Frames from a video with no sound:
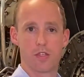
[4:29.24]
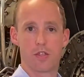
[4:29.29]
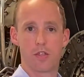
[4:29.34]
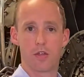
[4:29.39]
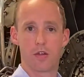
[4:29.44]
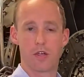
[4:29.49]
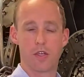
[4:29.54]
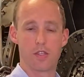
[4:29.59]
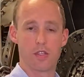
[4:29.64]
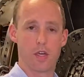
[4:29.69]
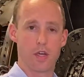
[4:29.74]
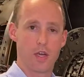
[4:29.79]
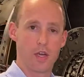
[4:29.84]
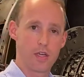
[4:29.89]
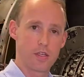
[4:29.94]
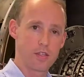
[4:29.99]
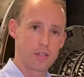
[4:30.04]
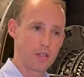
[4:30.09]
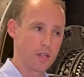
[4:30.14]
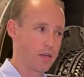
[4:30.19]
degrees in an
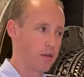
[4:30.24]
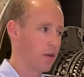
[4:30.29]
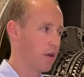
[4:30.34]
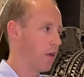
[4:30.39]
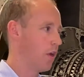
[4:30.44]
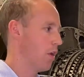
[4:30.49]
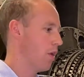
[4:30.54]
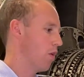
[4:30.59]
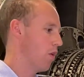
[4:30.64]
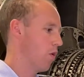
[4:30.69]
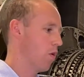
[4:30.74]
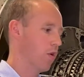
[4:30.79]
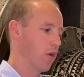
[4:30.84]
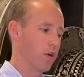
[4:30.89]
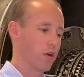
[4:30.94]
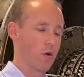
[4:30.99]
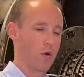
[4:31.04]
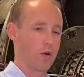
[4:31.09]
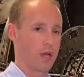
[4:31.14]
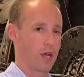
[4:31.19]
engine, or you're
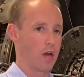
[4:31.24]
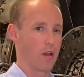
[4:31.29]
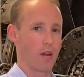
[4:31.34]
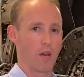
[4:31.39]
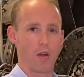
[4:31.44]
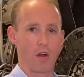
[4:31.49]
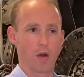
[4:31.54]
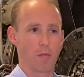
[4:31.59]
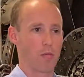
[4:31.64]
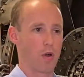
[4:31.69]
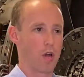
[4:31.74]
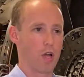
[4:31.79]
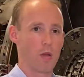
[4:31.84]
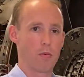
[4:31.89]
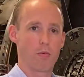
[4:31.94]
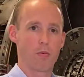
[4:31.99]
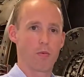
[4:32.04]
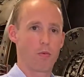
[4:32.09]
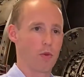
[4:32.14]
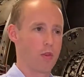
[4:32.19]
going down a long
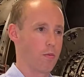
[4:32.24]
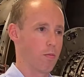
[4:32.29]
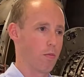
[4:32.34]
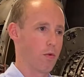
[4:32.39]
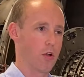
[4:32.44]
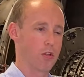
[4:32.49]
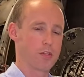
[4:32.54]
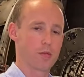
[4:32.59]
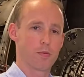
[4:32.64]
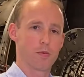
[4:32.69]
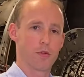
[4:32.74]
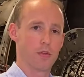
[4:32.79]
pipe with multiple